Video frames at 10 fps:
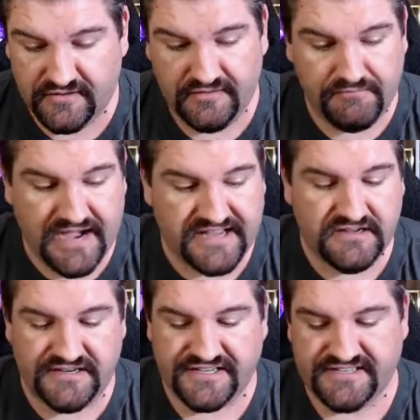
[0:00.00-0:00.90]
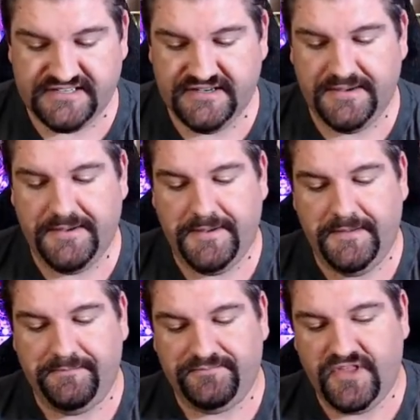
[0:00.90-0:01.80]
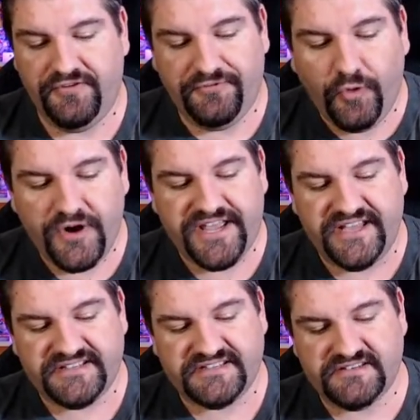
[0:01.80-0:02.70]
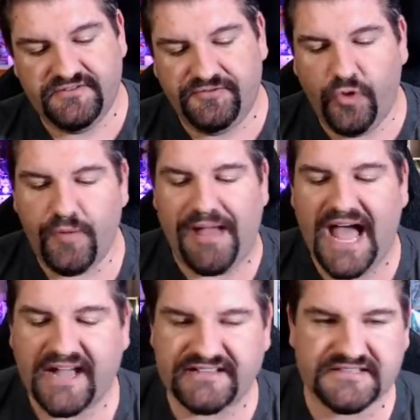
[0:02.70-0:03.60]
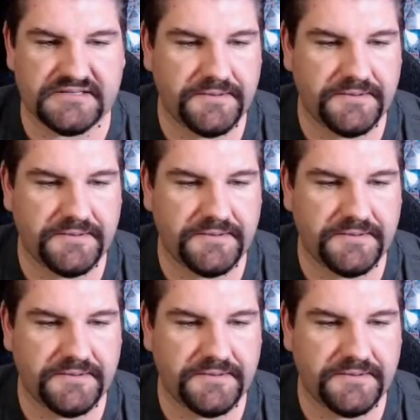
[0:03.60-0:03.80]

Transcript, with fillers: My goodness. Four hits, four packs,